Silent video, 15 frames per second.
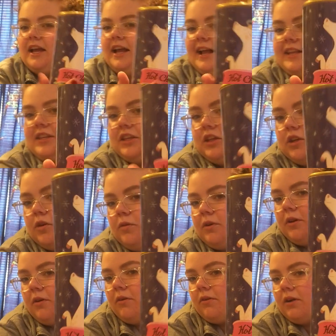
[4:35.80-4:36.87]
it's
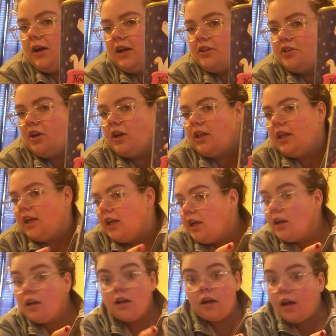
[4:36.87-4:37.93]
unicorn hot
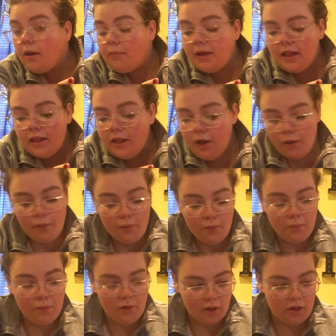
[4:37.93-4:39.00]
chocolate.
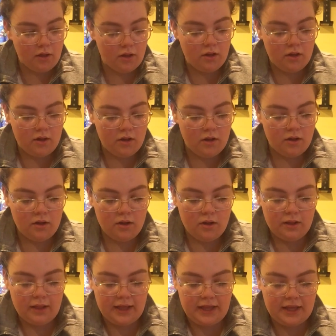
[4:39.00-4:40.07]
Hello?
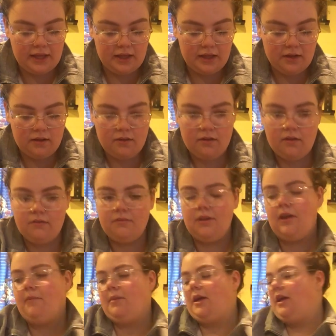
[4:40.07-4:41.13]
Like,
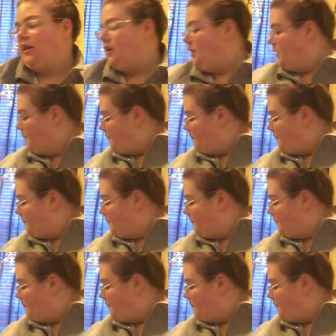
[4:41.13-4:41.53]
come on.